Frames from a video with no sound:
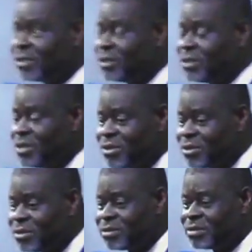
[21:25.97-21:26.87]
you know,
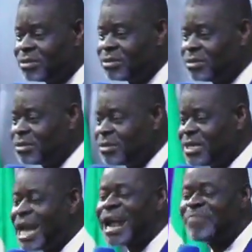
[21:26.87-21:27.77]

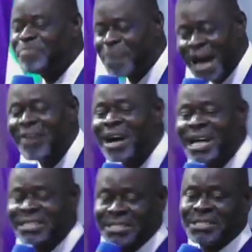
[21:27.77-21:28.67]
there are
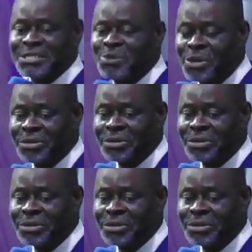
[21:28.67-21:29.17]
powers in this world.